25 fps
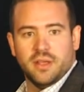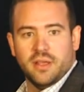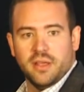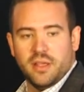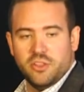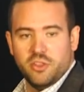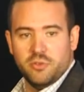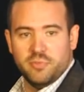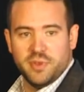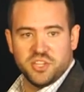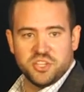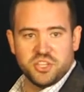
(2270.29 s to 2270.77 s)

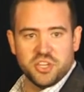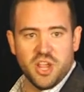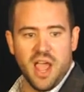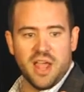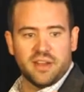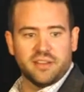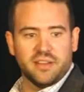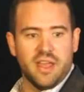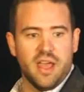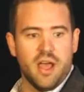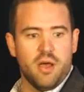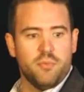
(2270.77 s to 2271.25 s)
You'd be
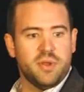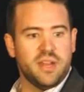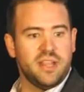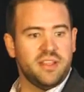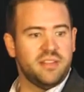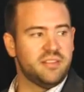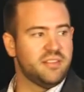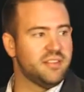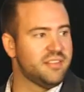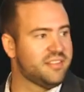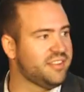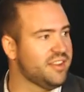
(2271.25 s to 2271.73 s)
shocked at how many
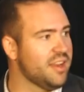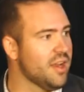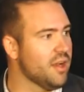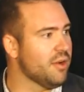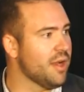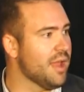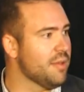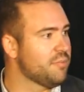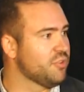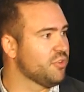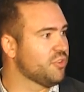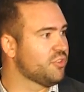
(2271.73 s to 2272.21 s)

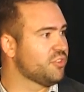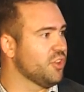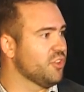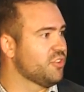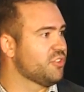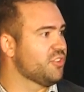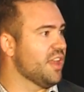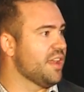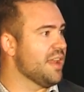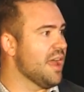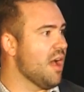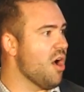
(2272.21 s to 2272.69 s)
CRMs will still
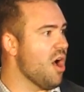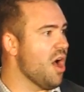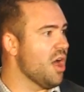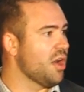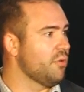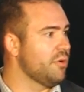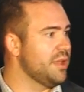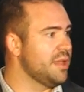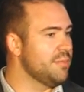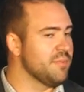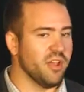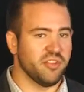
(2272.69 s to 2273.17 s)
send out
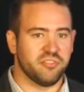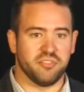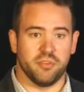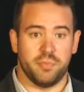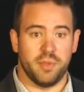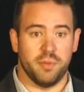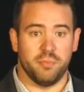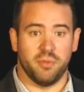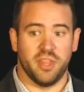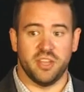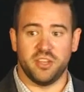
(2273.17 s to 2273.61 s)
auto emails for people